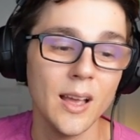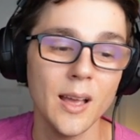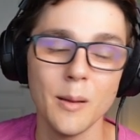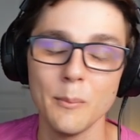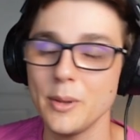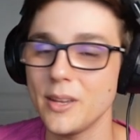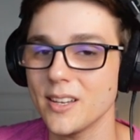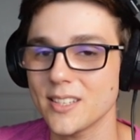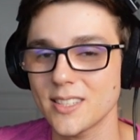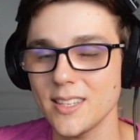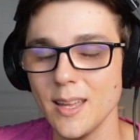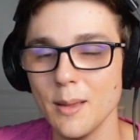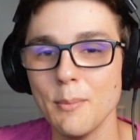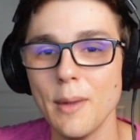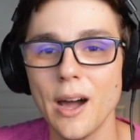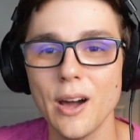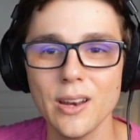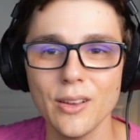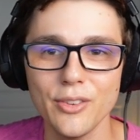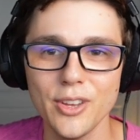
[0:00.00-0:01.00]
because the
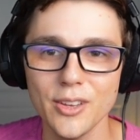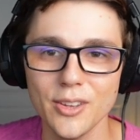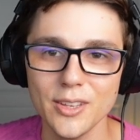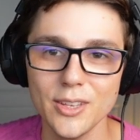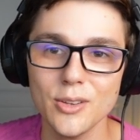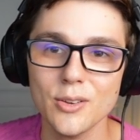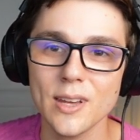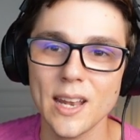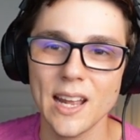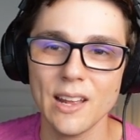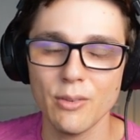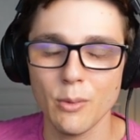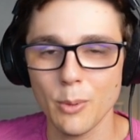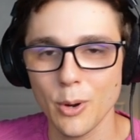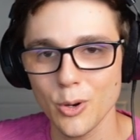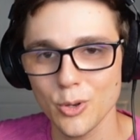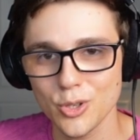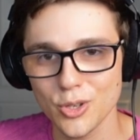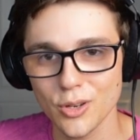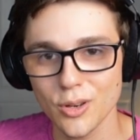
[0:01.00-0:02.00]
amount of healing you get out of a
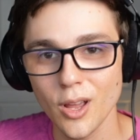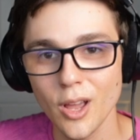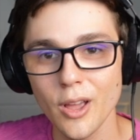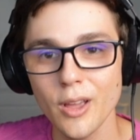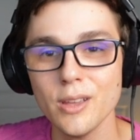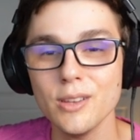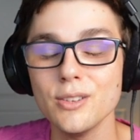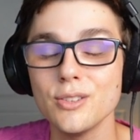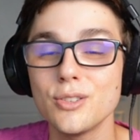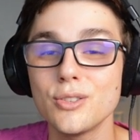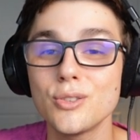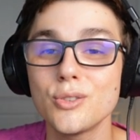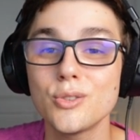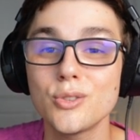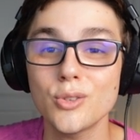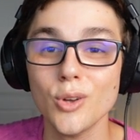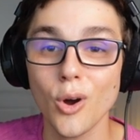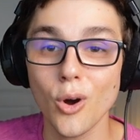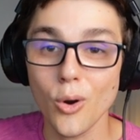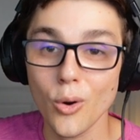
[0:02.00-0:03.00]
potion is
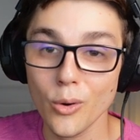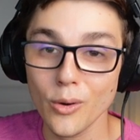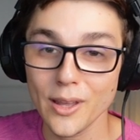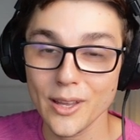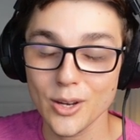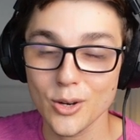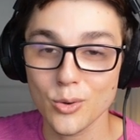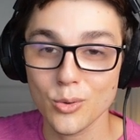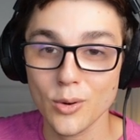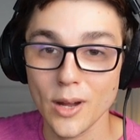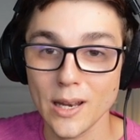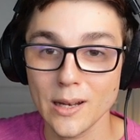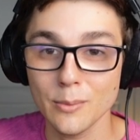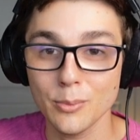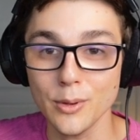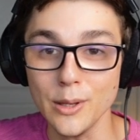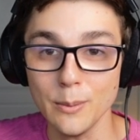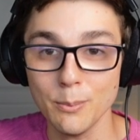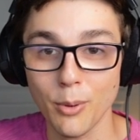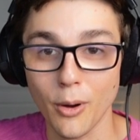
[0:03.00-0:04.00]
so
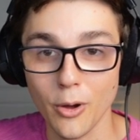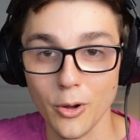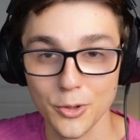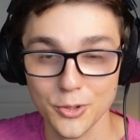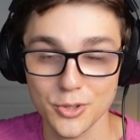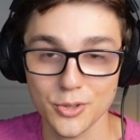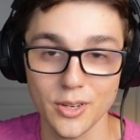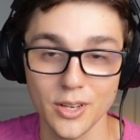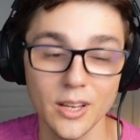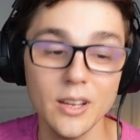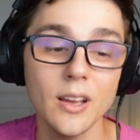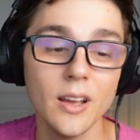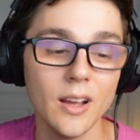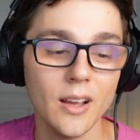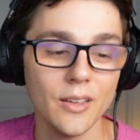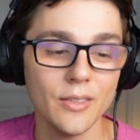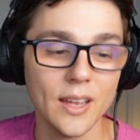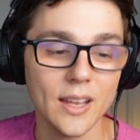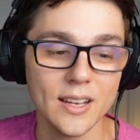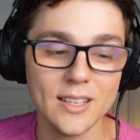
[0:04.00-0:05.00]
incredibly paltry
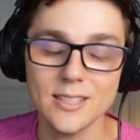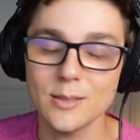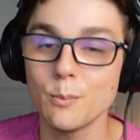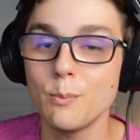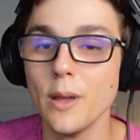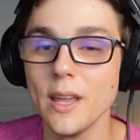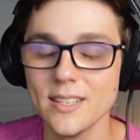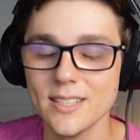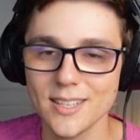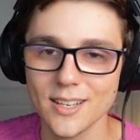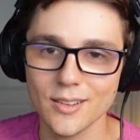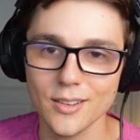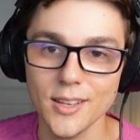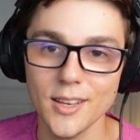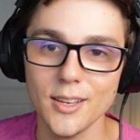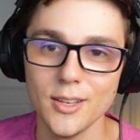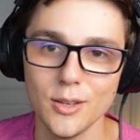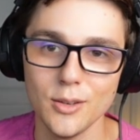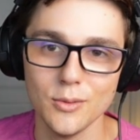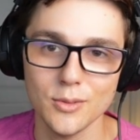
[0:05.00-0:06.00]
that it's basically
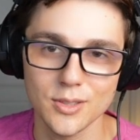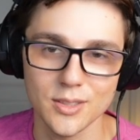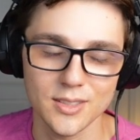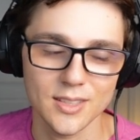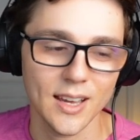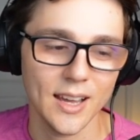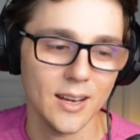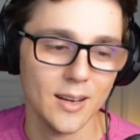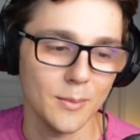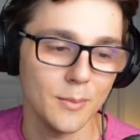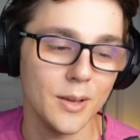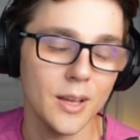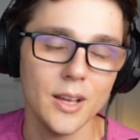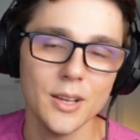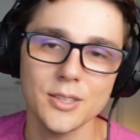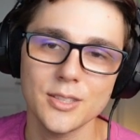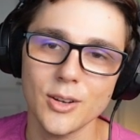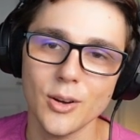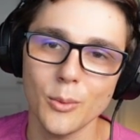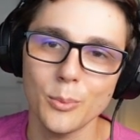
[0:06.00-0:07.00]
a useless item.
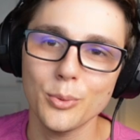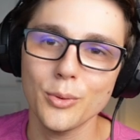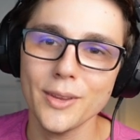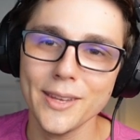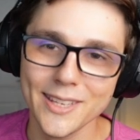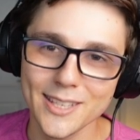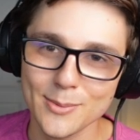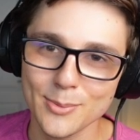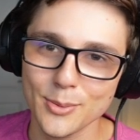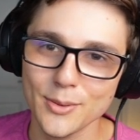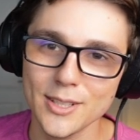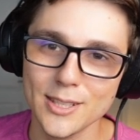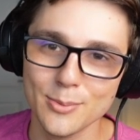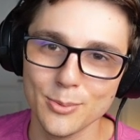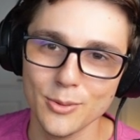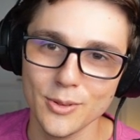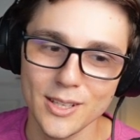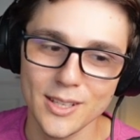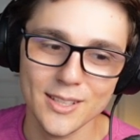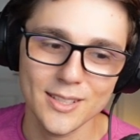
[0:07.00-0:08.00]
So please, please,
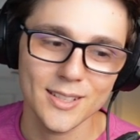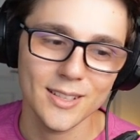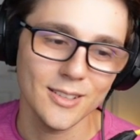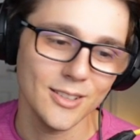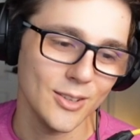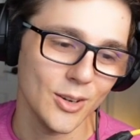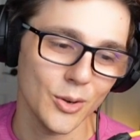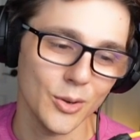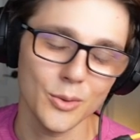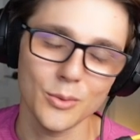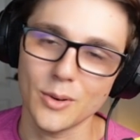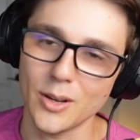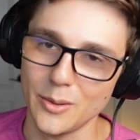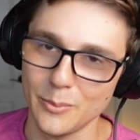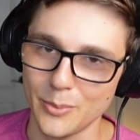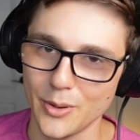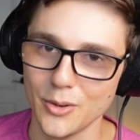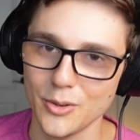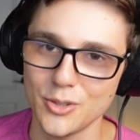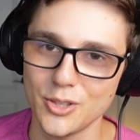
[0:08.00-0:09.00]
please don't run
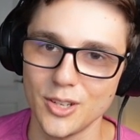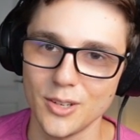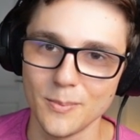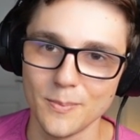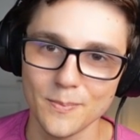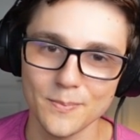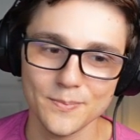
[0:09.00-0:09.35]
Potion.